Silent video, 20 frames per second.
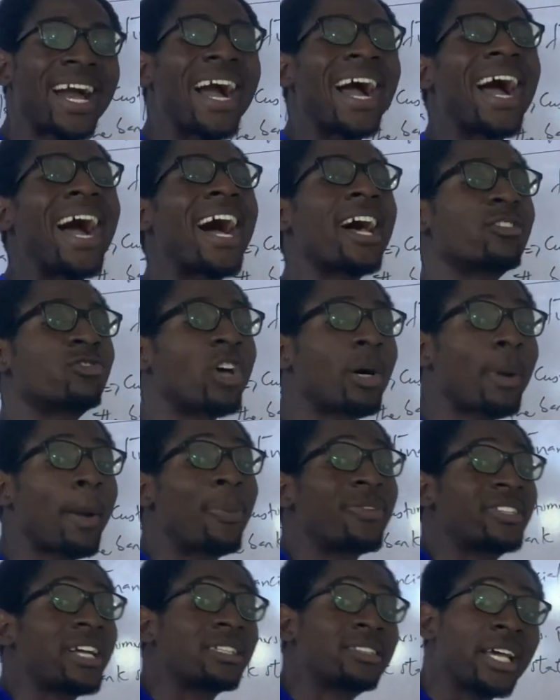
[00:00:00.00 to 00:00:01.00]
has not been
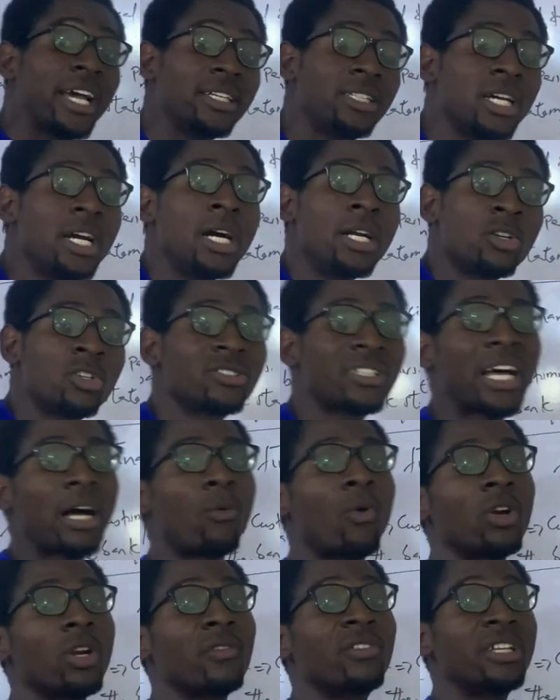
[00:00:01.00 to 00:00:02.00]
presented. Those are
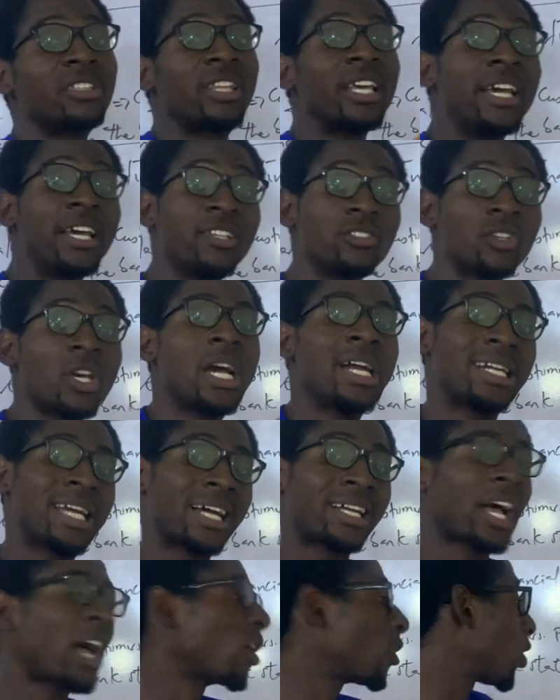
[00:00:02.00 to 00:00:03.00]
one of the things that
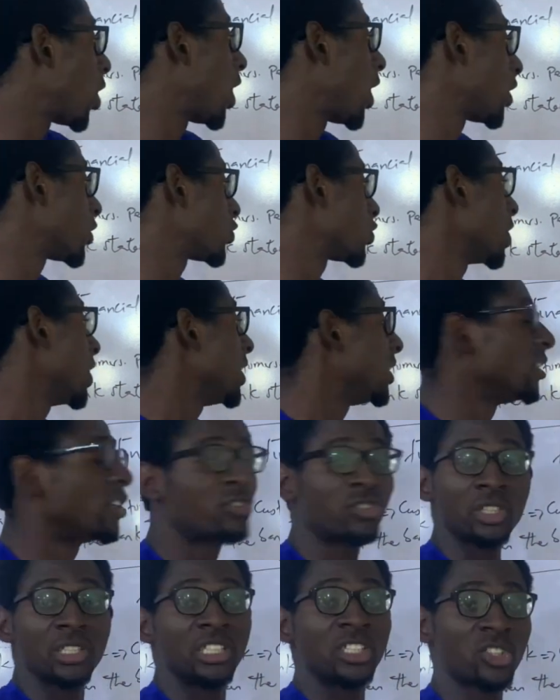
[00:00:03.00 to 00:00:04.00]
can cause
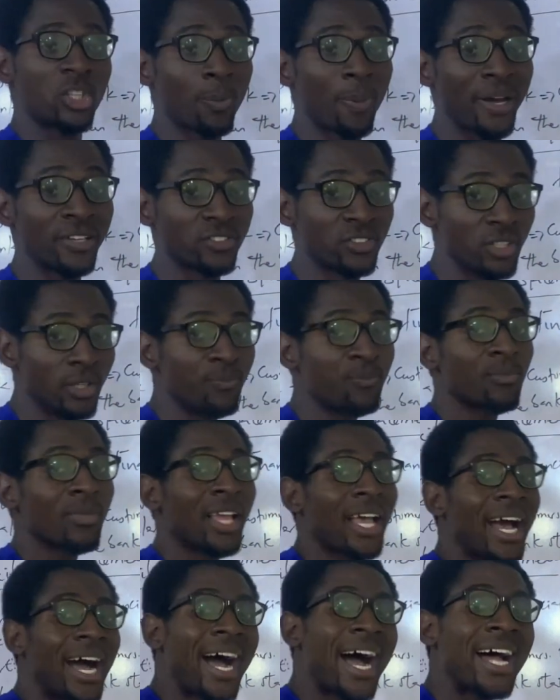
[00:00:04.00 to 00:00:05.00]
discrepancy.
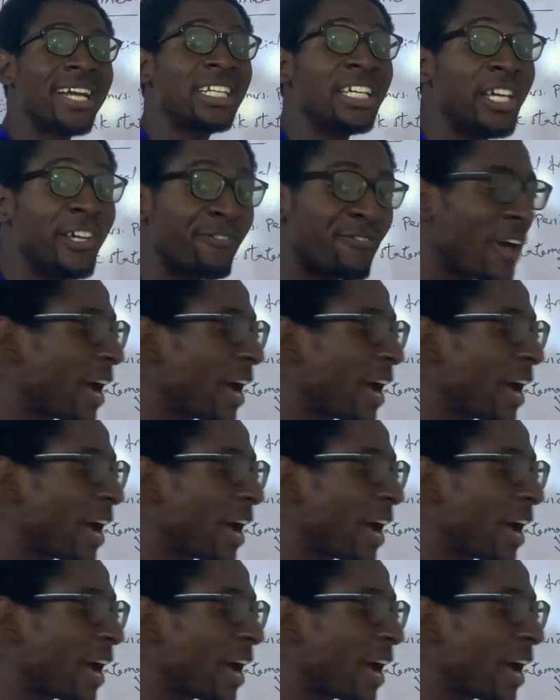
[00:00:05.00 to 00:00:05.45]
And the